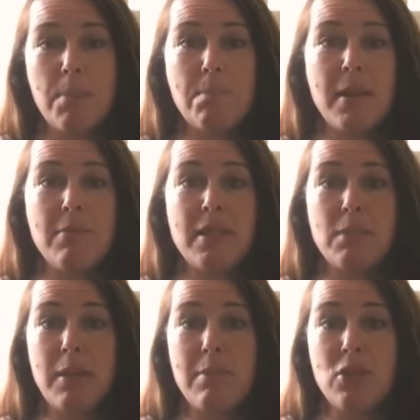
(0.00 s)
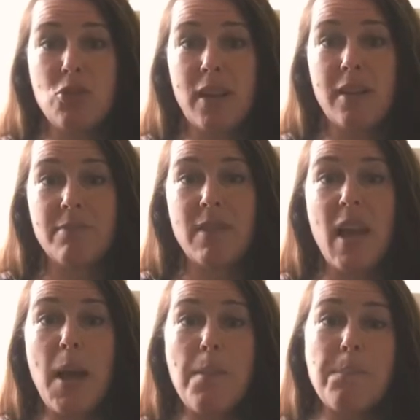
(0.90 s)
Maybe it's Baby Tree.
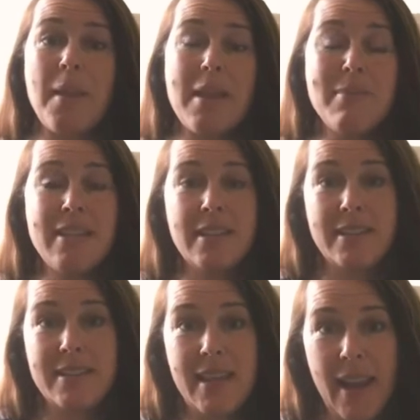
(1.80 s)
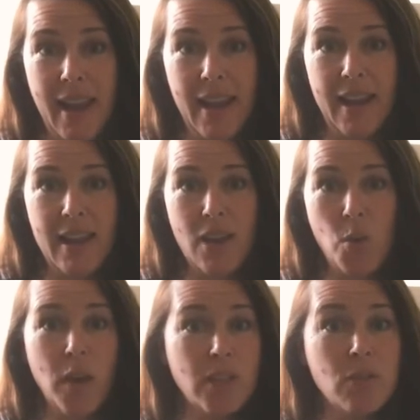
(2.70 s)
Maybe today
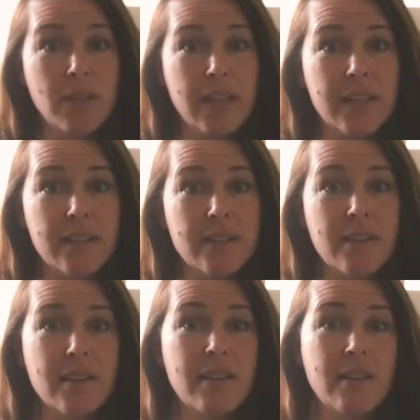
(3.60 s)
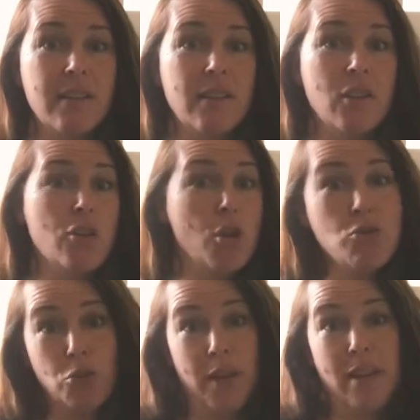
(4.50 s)
what you need is no
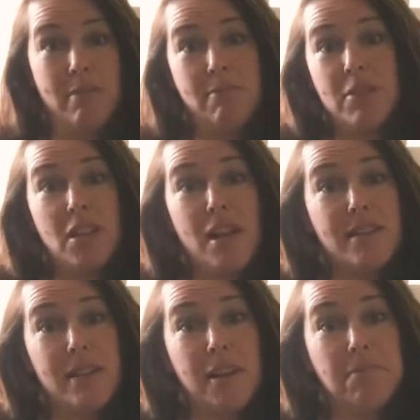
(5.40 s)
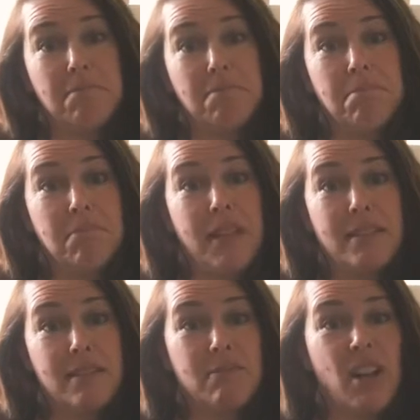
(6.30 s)
tree, Tadasana.
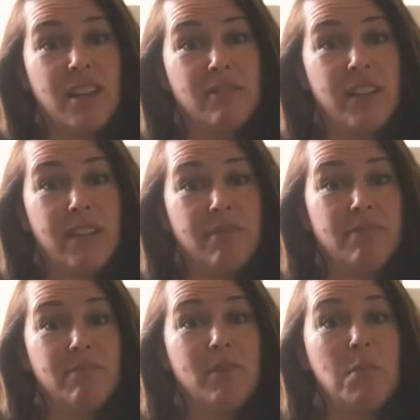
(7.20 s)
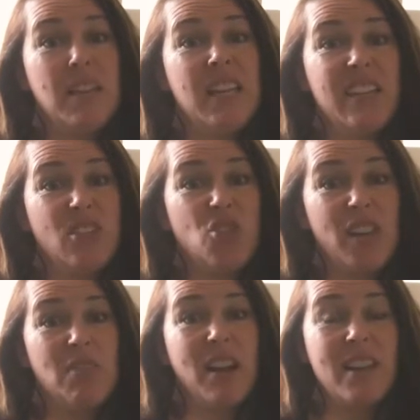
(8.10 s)
That's kind of like the beginning of a
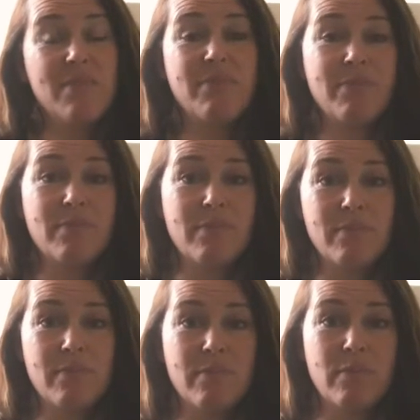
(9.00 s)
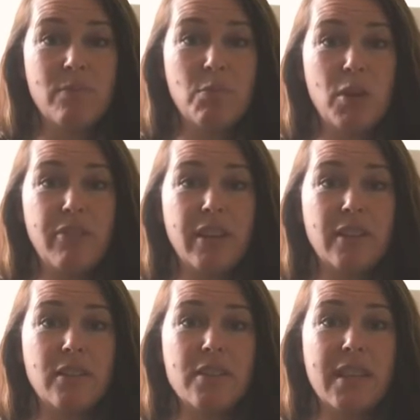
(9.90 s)
tree, right? Perfect.
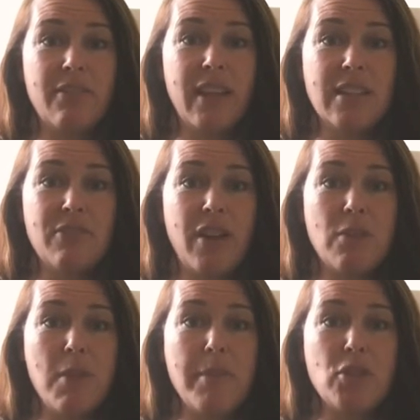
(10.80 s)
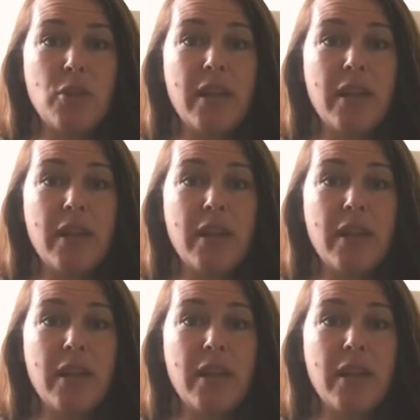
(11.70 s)
Looks like Van's found Mama Tree.